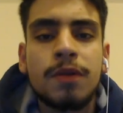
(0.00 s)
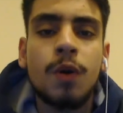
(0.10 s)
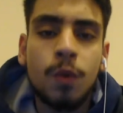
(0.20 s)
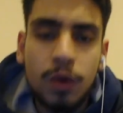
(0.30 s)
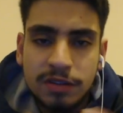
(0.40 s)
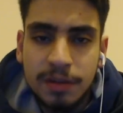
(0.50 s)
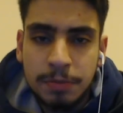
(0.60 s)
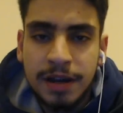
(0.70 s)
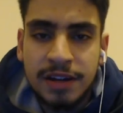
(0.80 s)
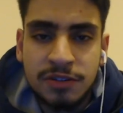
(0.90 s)
What's up
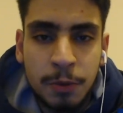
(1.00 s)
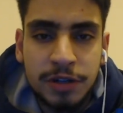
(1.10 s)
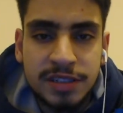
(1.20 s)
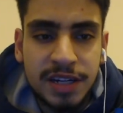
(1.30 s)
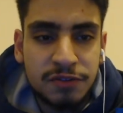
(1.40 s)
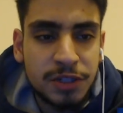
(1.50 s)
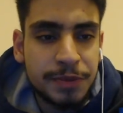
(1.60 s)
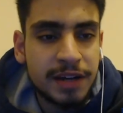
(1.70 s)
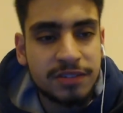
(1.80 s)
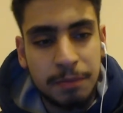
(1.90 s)
guys, your boy TFG
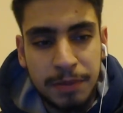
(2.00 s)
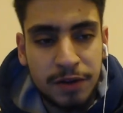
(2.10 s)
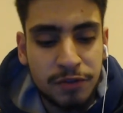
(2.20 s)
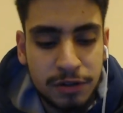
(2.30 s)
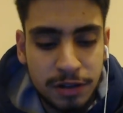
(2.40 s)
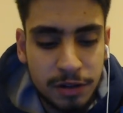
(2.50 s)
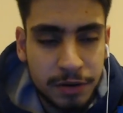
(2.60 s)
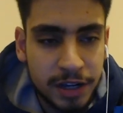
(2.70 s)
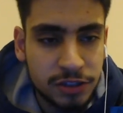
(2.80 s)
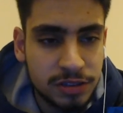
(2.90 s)
Reacts. I'm back for another
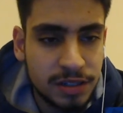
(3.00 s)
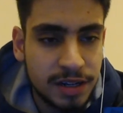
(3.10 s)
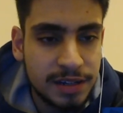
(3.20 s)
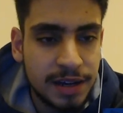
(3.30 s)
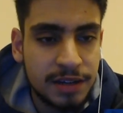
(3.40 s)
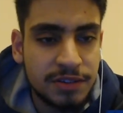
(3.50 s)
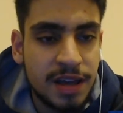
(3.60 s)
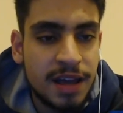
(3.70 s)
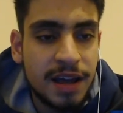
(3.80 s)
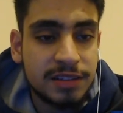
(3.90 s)
reaction today guys,
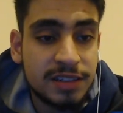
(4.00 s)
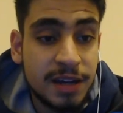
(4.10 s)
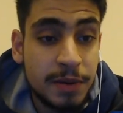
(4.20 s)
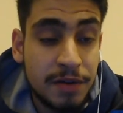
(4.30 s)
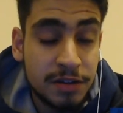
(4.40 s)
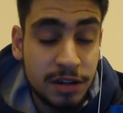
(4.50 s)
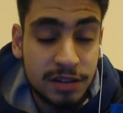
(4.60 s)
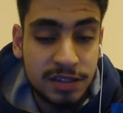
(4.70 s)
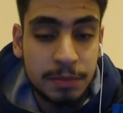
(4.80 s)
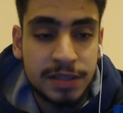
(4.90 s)
and today we have another
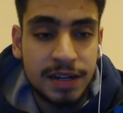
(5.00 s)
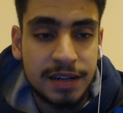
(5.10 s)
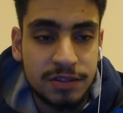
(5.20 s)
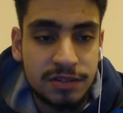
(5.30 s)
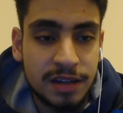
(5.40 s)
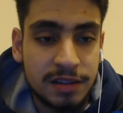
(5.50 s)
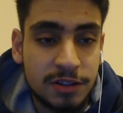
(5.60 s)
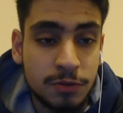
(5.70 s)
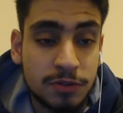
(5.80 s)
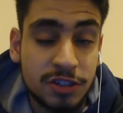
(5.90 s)
top 10 list, and
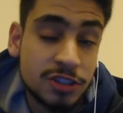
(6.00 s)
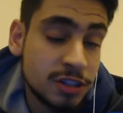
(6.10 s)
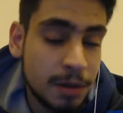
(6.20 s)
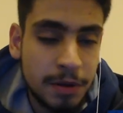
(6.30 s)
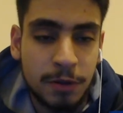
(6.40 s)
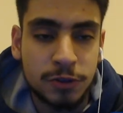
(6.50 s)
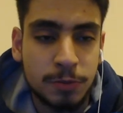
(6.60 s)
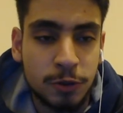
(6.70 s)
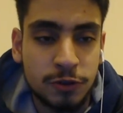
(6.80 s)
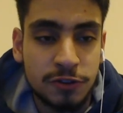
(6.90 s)
this one's actually not by Watch
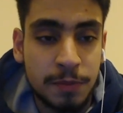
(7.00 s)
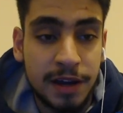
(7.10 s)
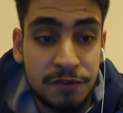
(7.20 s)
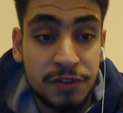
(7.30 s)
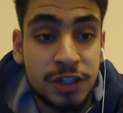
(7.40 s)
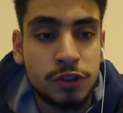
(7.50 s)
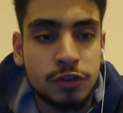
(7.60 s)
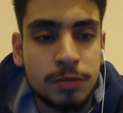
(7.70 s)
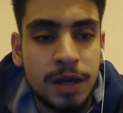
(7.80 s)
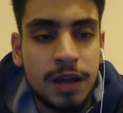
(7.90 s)
Mojo, it's by
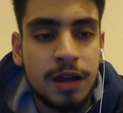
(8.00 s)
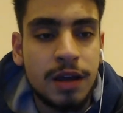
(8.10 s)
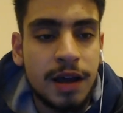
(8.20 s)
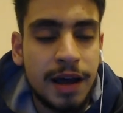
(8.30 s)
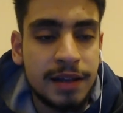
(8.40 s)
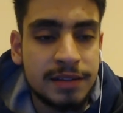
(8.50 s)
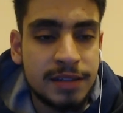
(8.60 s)
VinnyTube, and